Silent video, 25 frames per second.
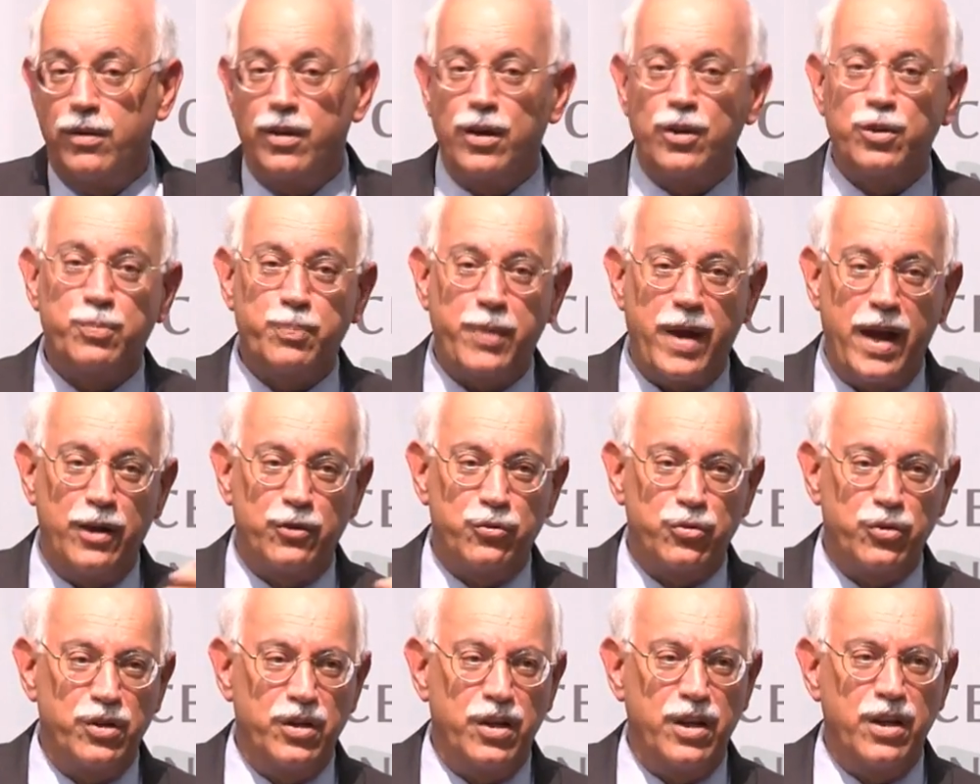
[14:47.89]
There's
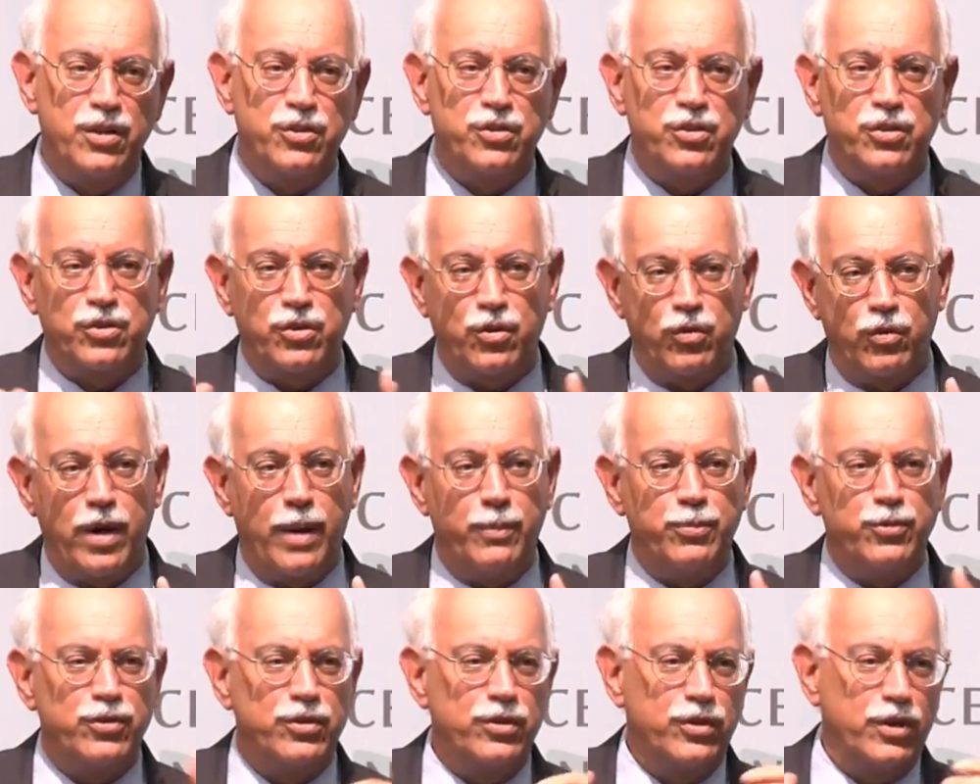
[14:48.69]
patronage, there's
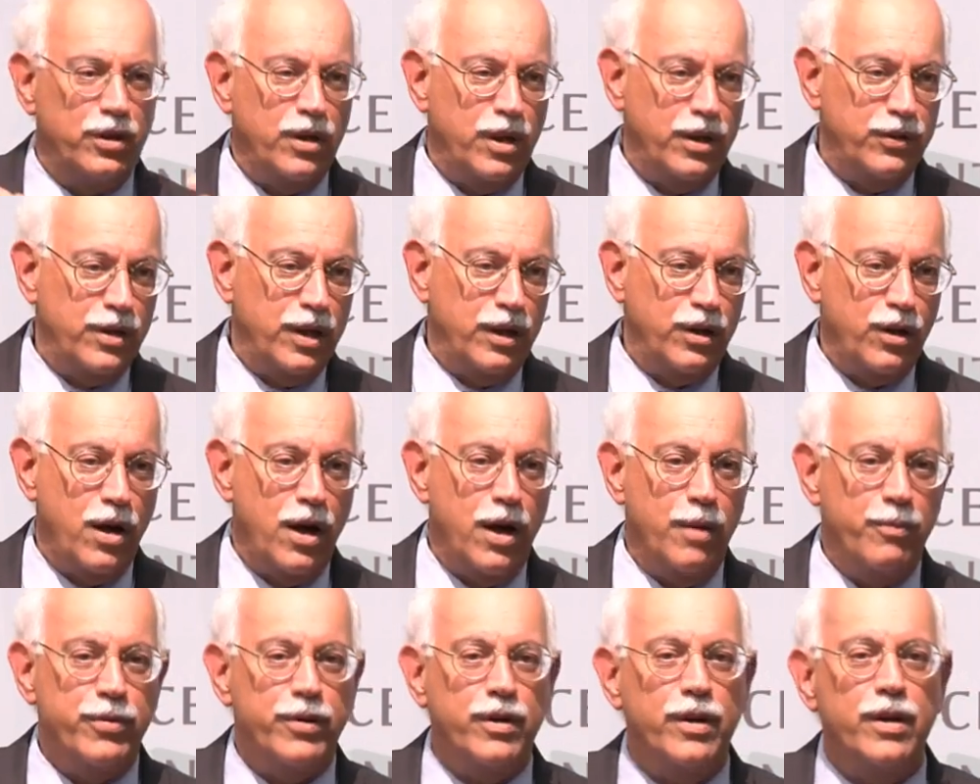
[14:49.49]
corruption, they're not that
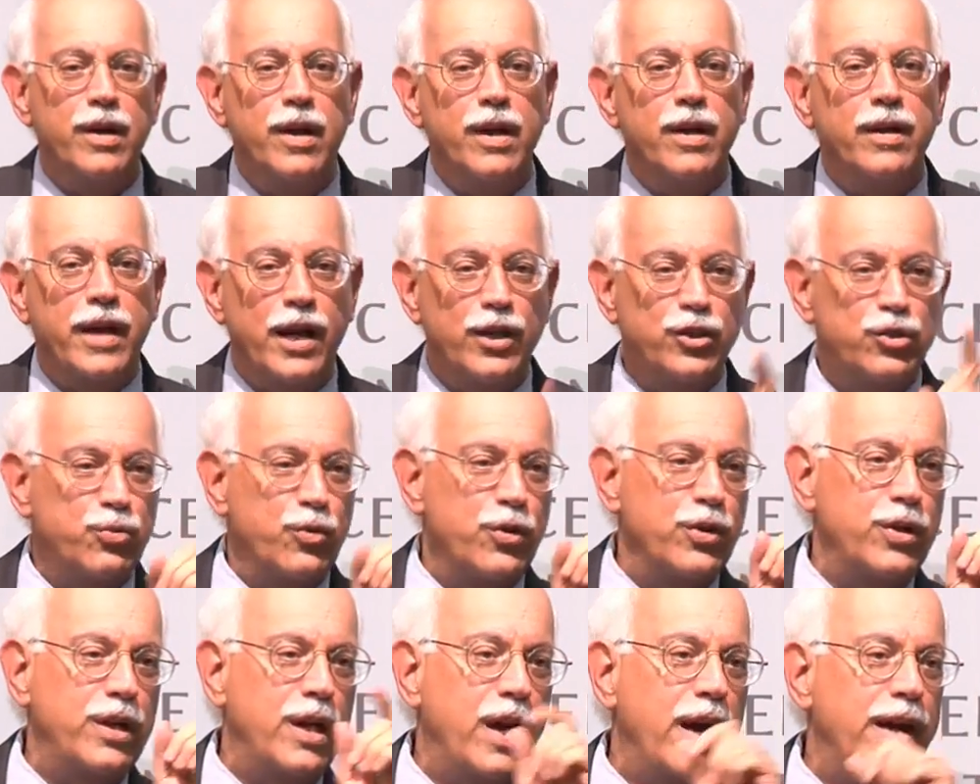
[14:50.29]
competent.
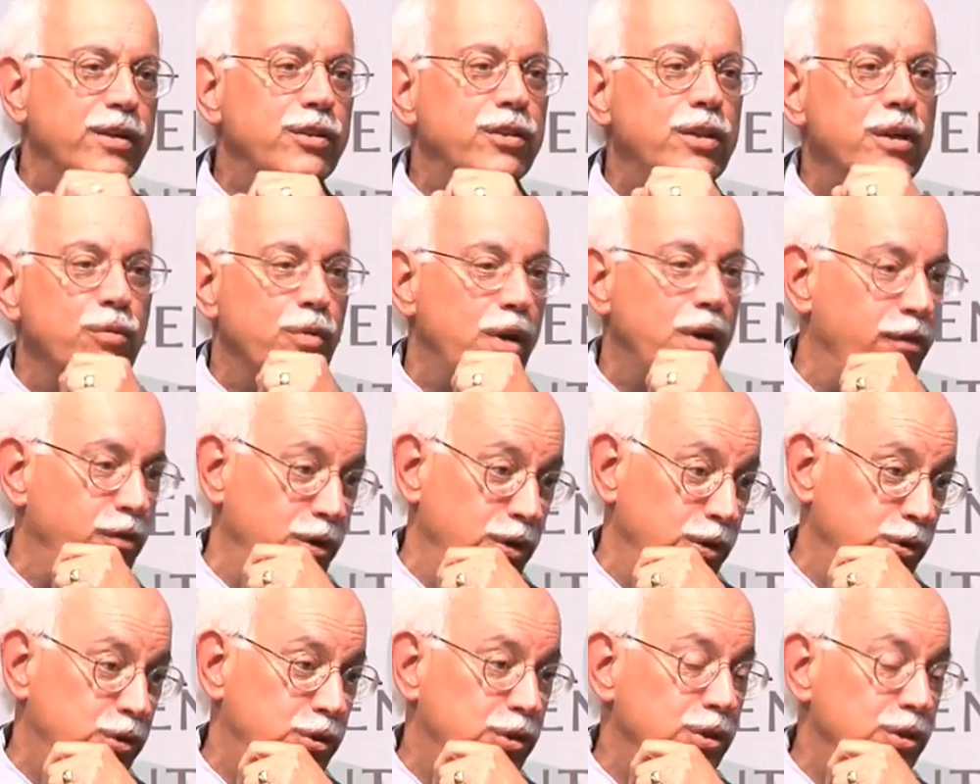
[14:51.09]
Guess where the IT
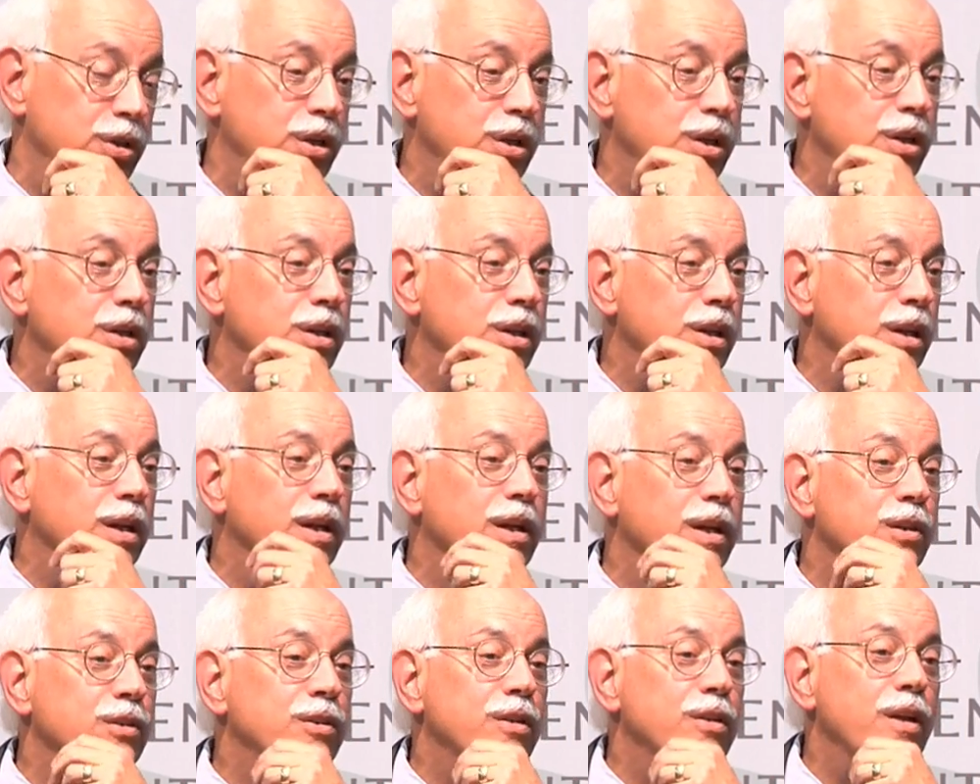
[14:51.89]
revolution in
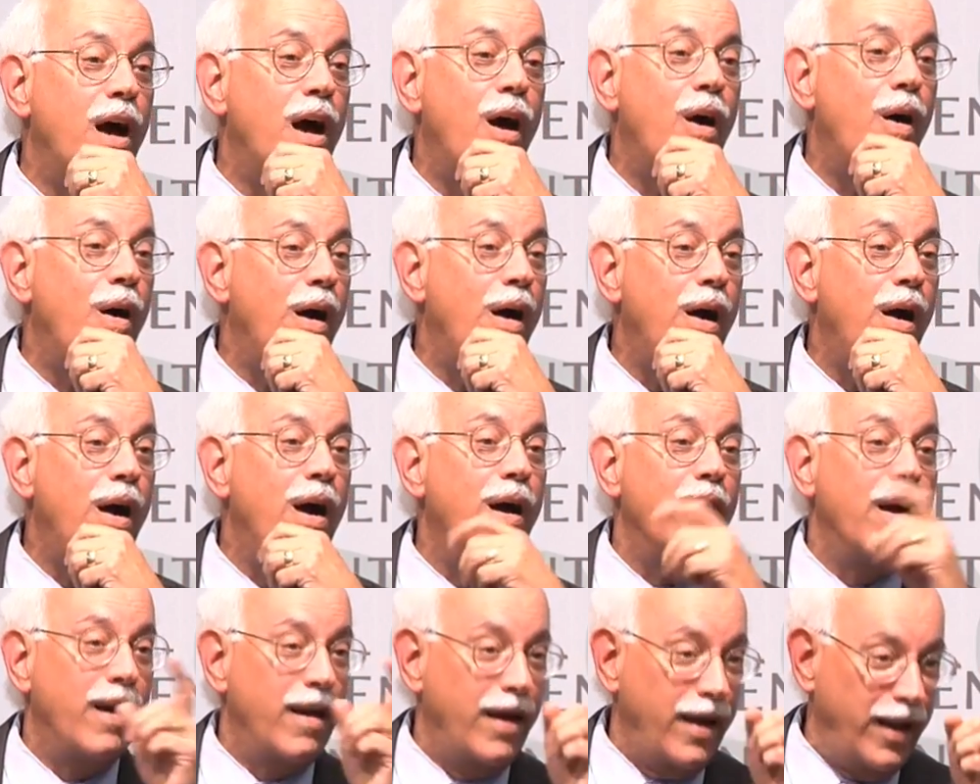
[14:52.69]
India is now?
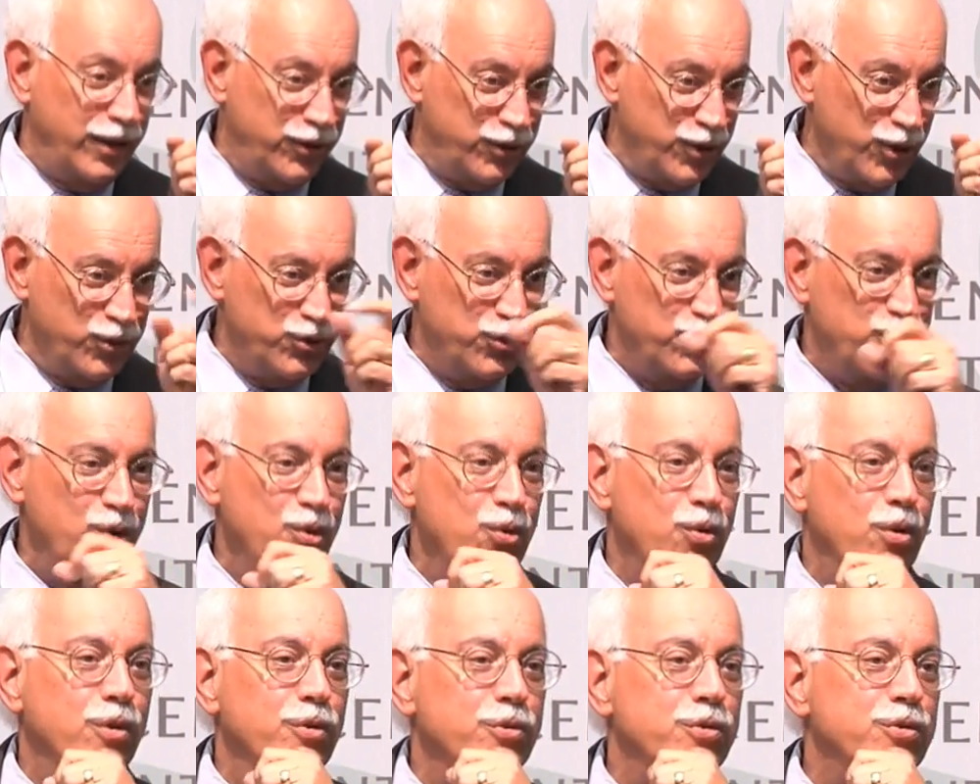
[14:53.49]
At those
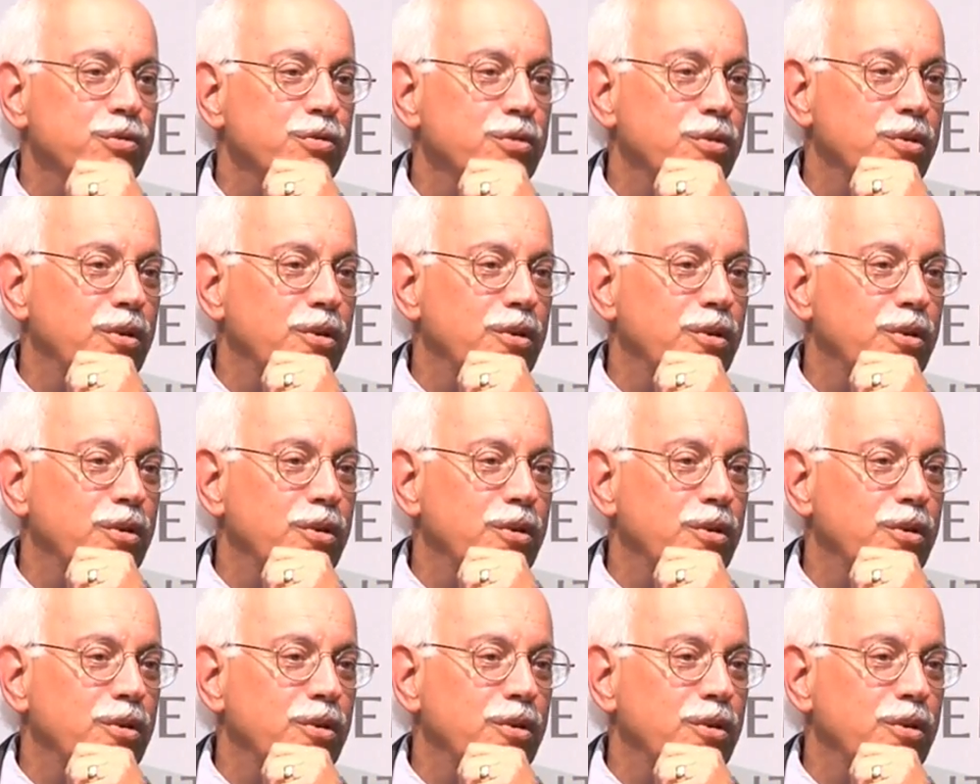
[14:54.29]
schools.